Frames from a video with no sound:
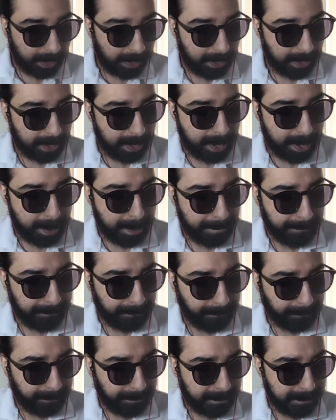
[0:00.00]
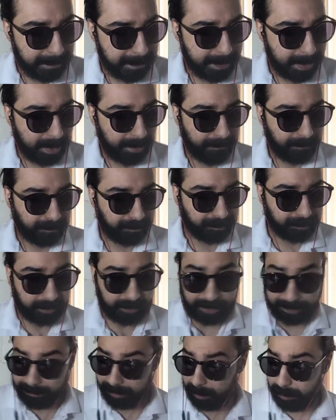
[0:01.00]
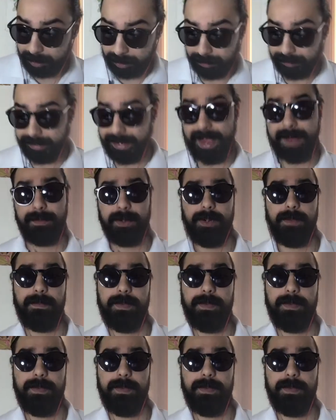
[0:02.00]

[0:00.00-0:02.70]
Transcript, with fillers: Um, same thing with Tulsi Gabbard,